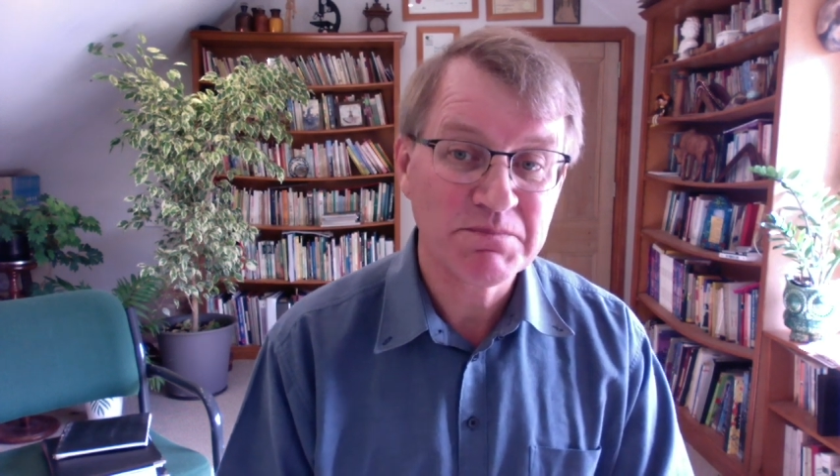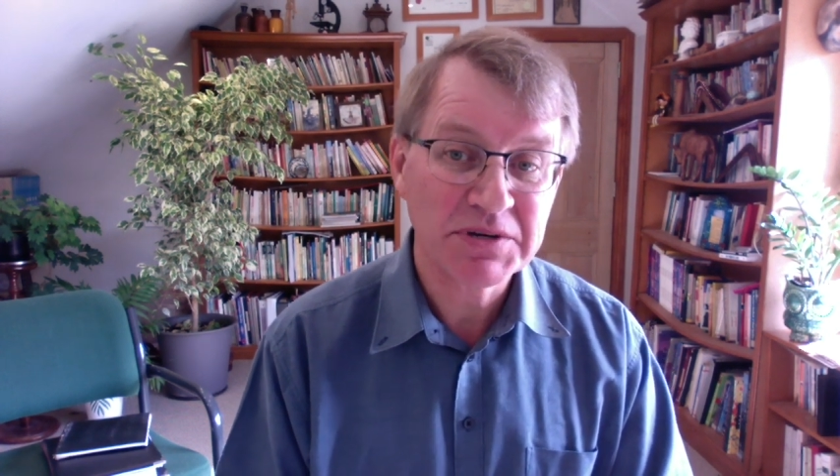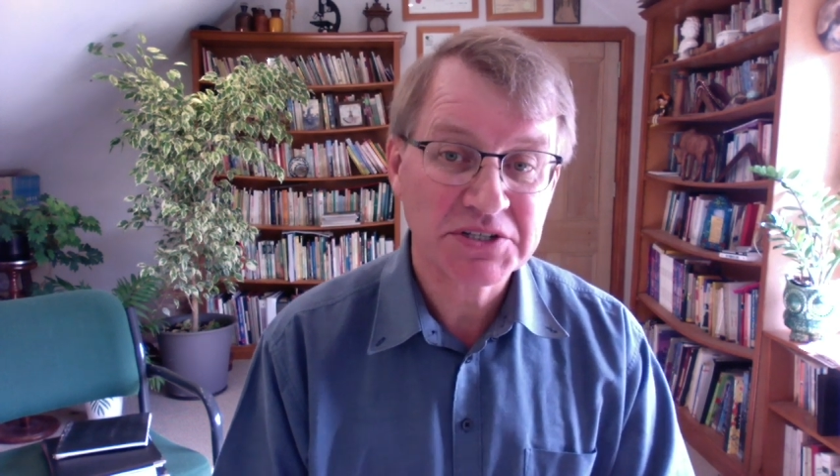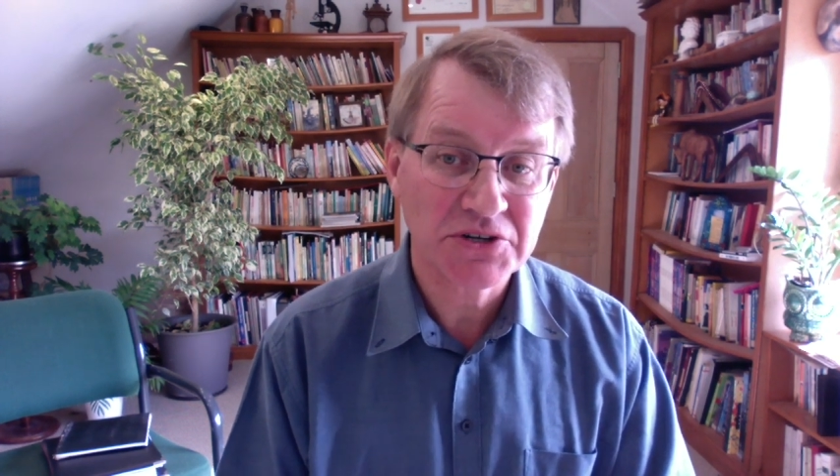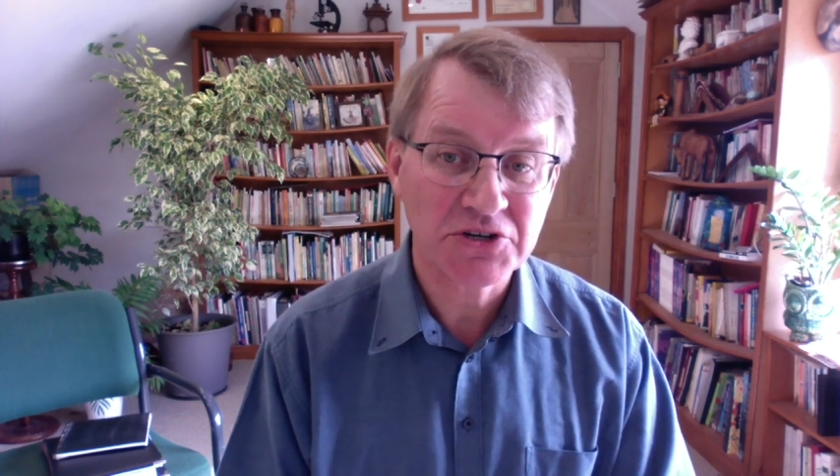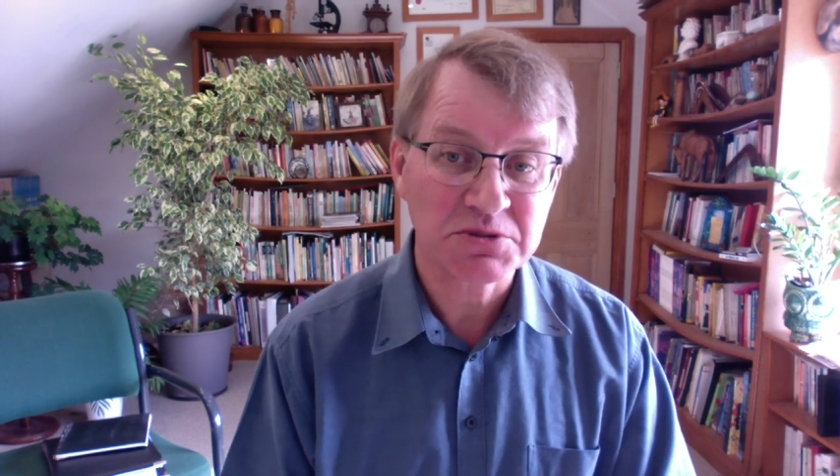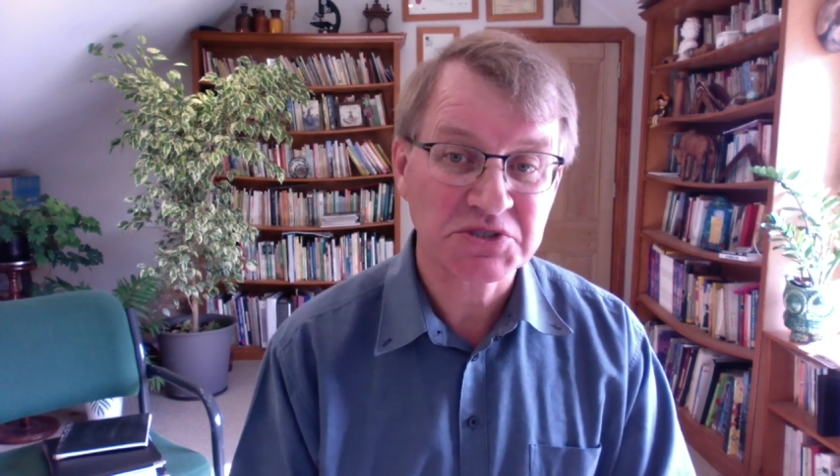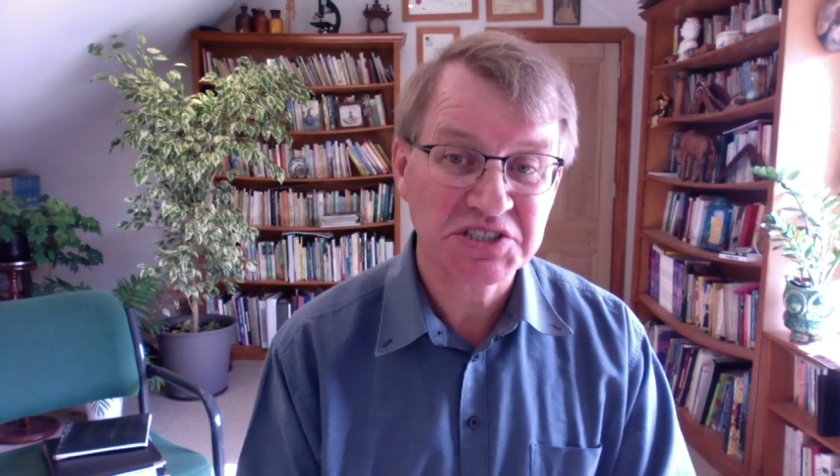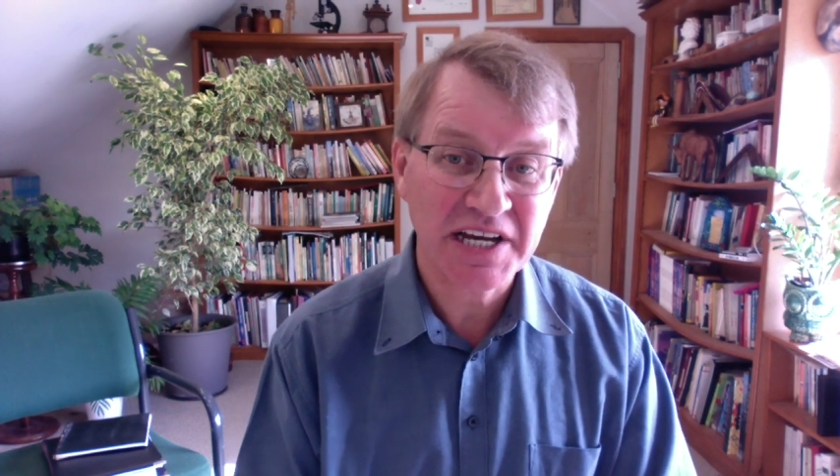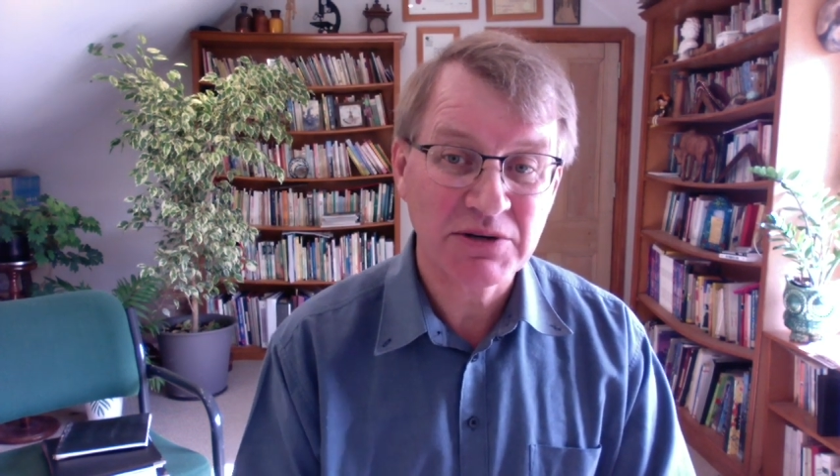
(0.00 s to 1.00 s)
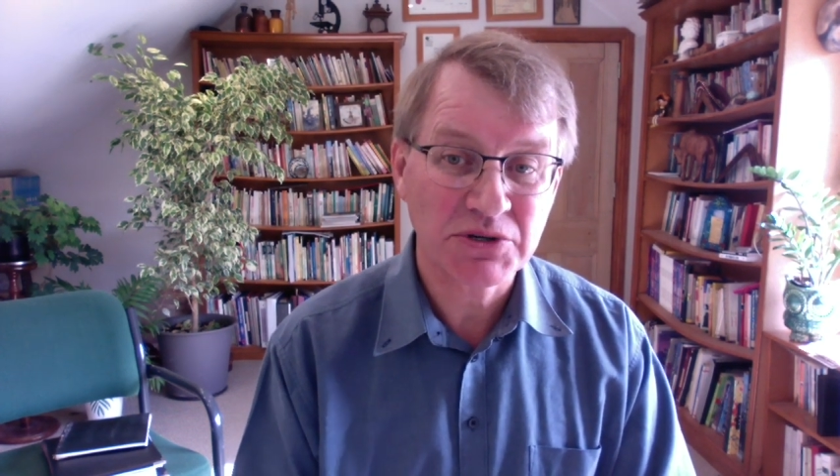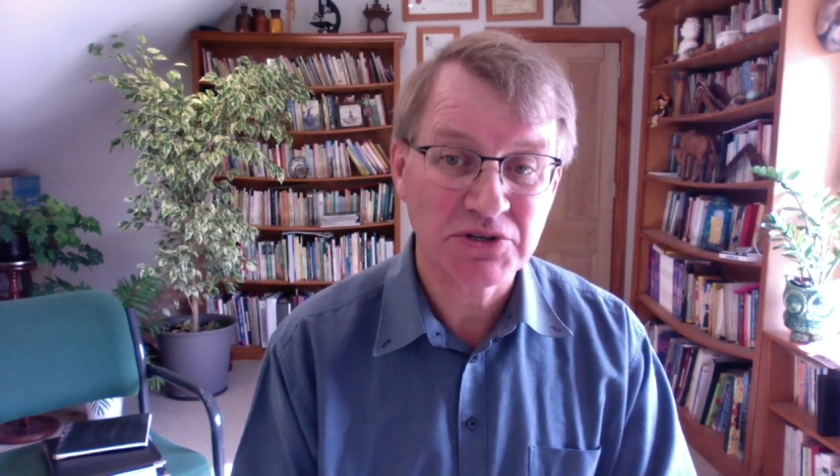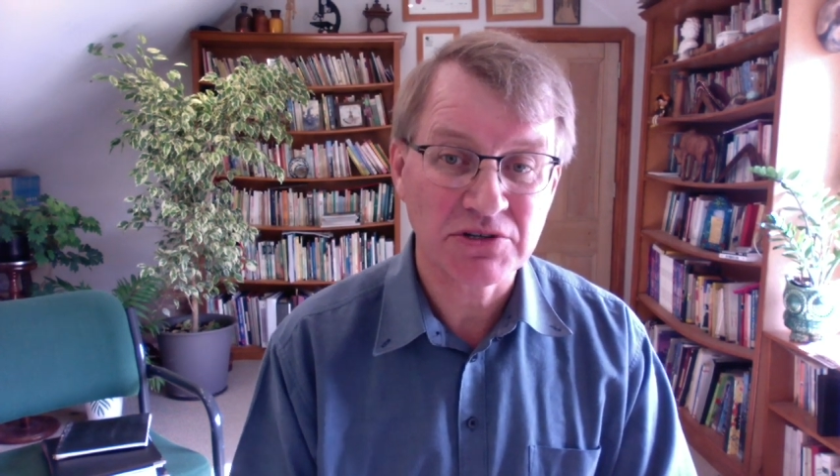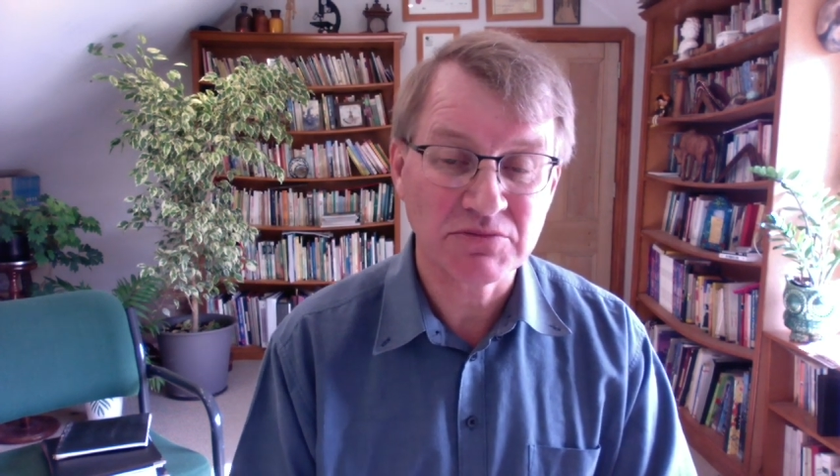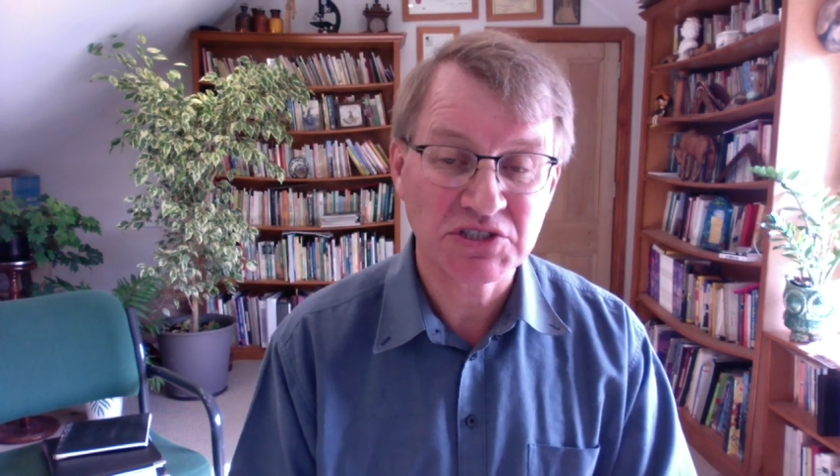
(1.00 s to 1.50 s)
Bitter herbs, sour
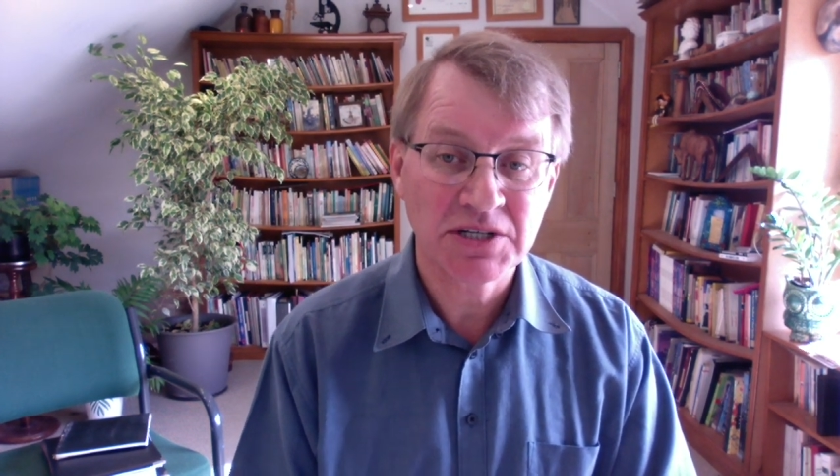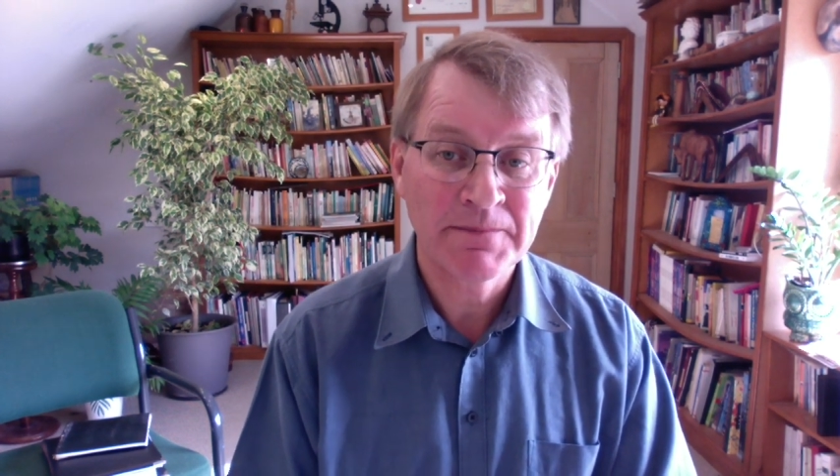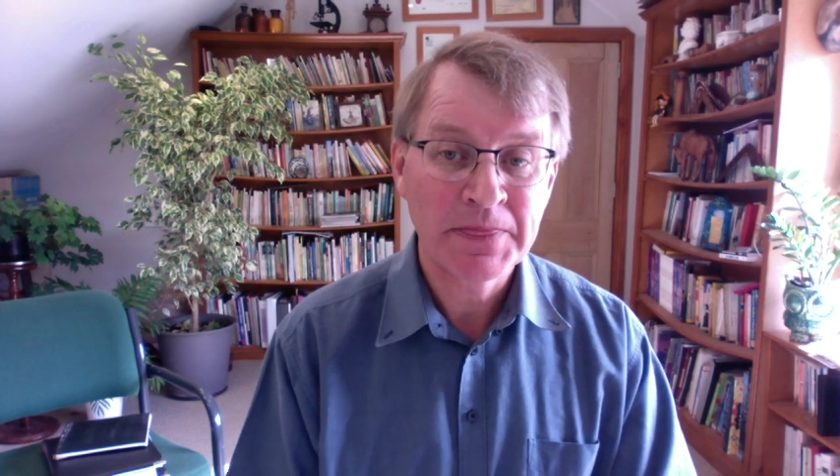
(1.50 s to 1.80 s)
herbs.